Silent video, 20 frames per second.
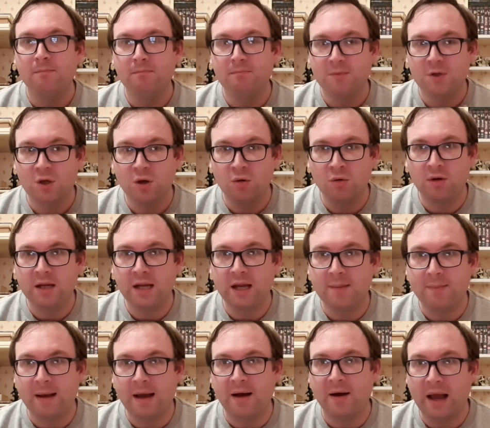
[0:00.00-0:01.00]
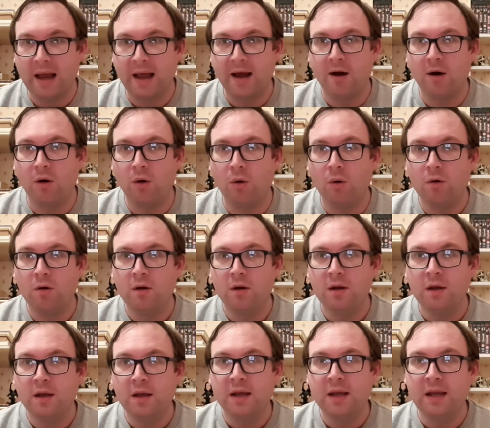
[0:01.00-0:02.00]
talking about how
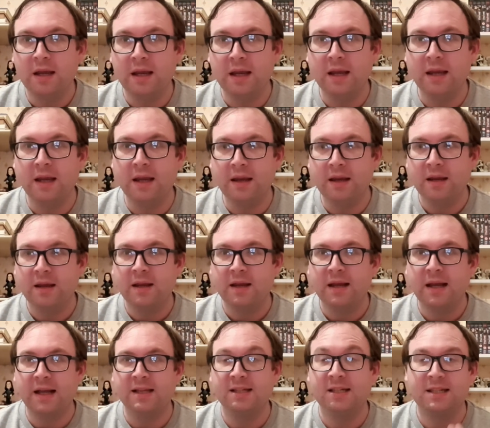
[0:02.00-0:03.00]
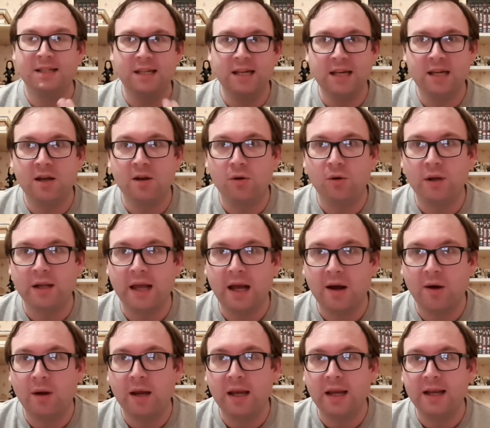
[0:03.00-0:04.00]
he can see you and
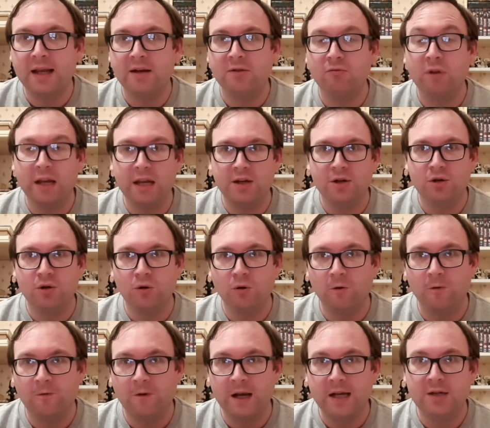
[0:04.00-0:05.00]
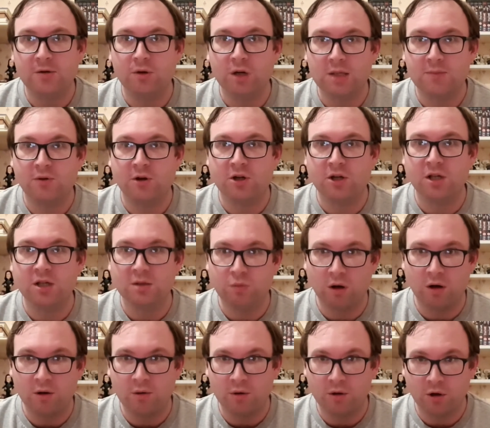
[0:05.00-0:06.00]
how he can read your facial expressions
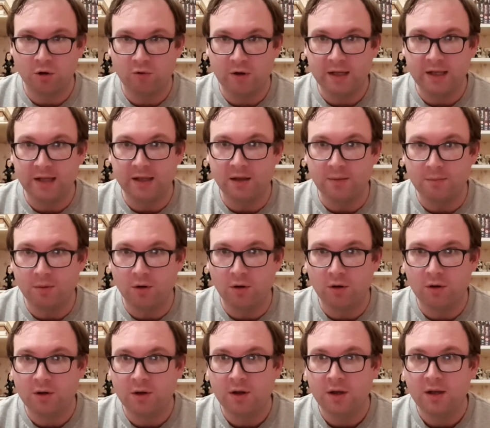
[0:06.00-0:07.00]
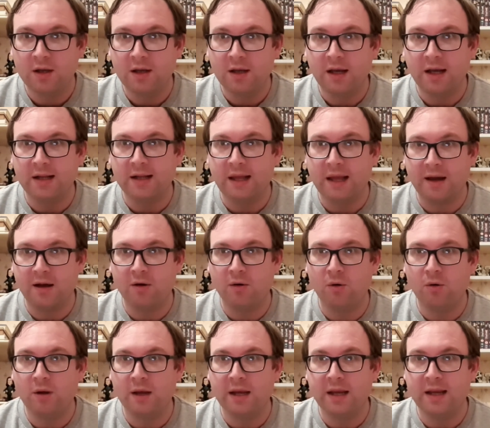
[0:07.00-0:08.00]
while you're reading the book and
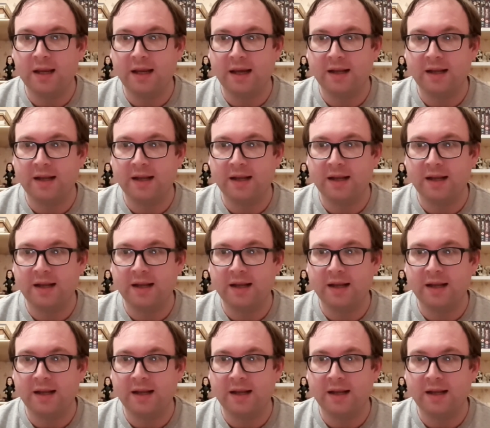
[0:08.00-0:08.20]
how he can